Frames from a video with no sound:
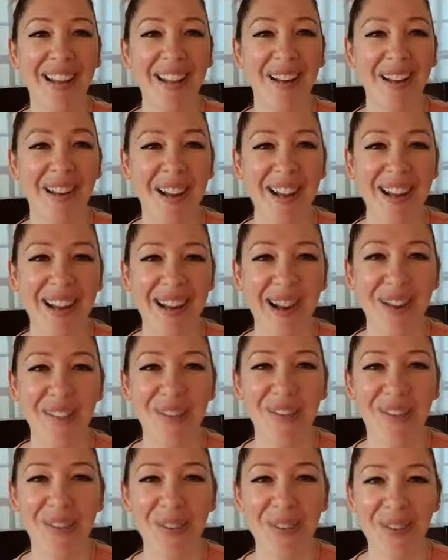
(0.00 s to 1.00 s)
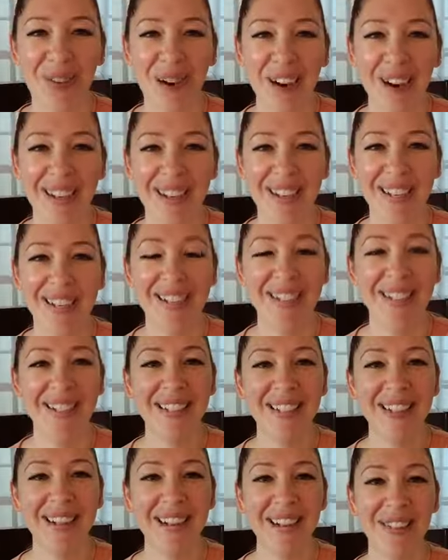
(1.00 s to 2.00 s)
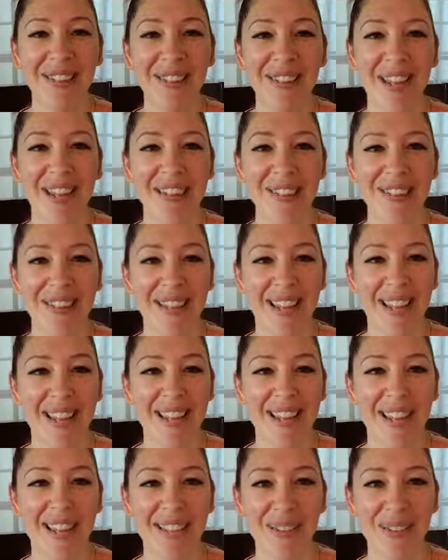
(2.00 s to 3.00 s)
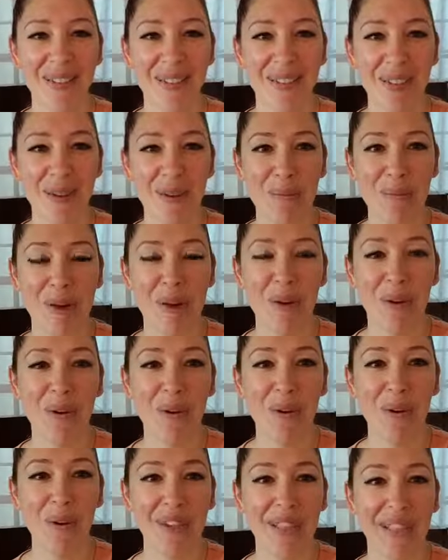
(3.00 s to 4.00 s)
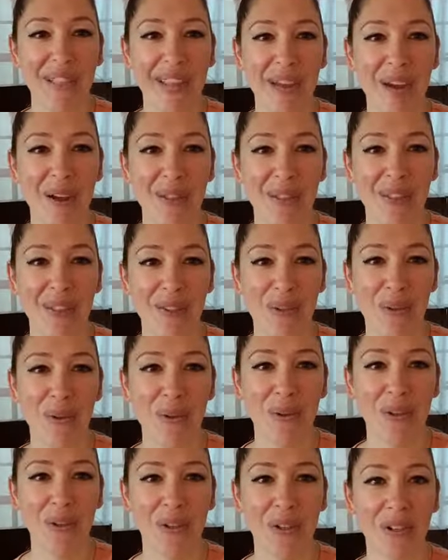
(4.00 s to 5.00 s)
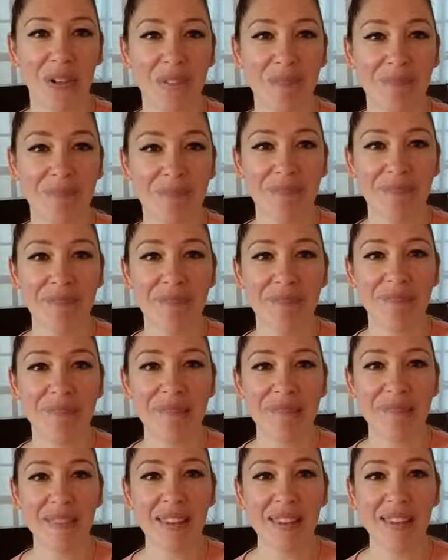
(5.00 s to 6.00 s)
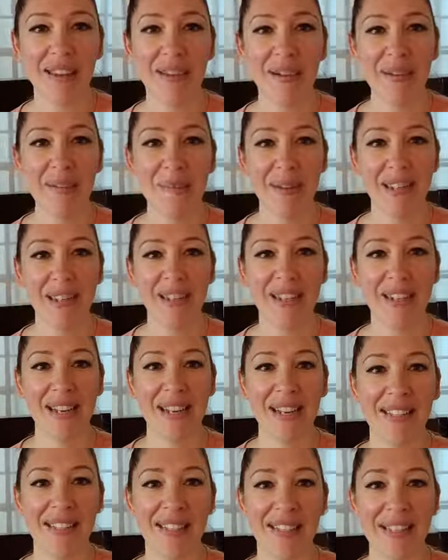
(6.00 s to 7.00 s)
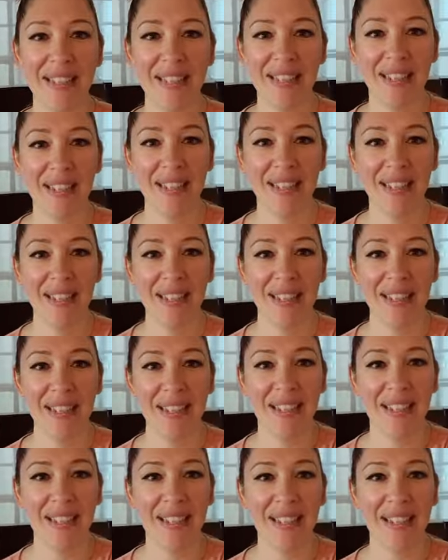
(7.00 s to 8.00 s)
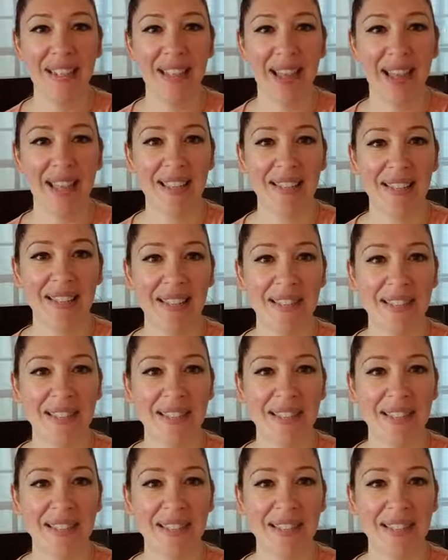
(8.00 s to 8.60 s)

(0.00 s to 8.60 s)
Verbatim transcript: You're headed out for a walk. I'm glad you're taking us with you, but holy cow, that's cold, girl. Oh my goodness. Yes.